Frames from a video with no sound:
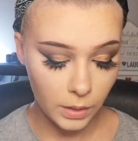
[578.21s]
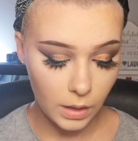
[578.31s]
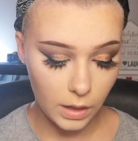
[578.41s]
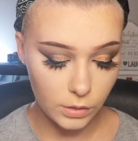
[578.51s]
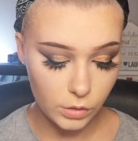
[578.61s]

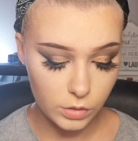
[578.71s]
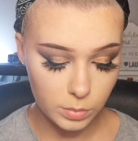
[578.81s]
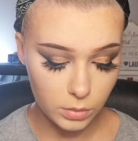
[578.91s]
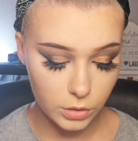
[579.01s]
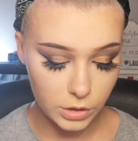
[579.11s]
I use
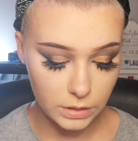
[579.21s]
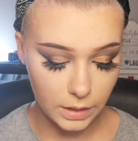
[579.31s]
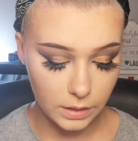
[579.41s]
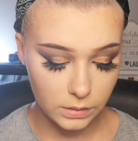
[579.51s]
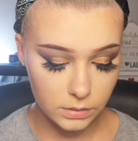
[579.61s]
blusher
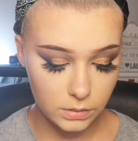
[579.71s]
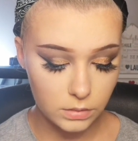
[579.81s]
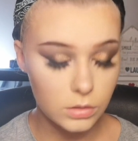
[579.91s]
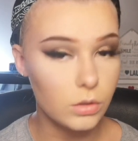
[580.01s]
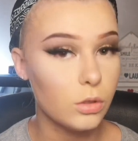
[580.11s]
next
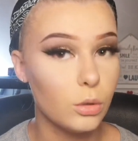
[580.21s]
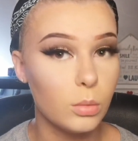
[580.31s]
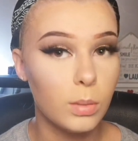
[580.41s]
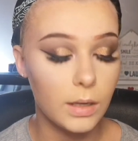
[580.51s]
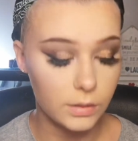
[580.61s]
to
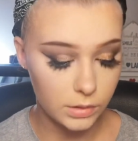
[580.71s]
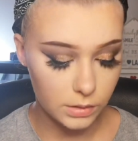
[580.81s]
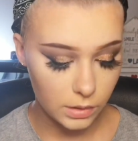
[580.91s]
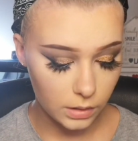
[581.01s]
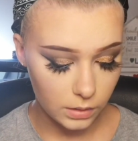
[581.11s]
blend
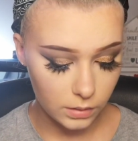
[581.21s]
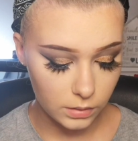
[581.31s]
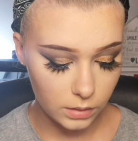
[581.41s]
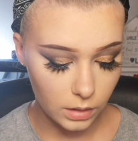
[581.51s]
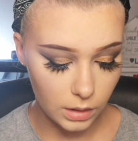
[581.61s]

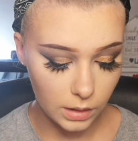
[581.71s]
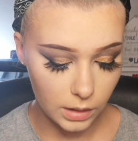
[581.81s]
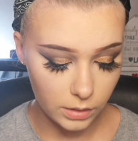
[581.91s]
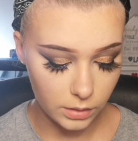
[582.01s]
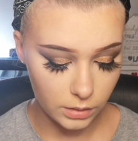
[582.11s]
the
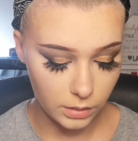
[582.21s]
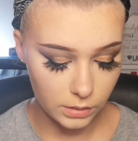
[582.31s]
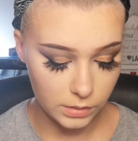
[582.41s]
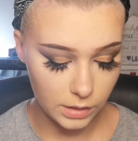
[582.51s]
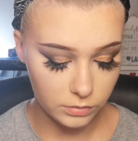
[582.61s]
highlighter
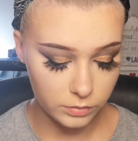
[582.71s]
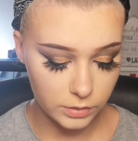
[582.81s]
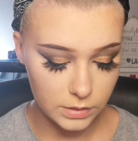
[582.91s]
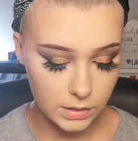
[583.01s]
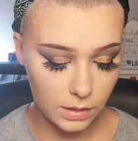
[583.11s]
and
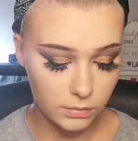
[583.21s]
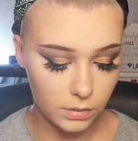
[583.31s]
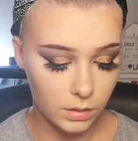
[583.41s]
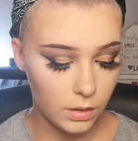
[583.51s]
everything together.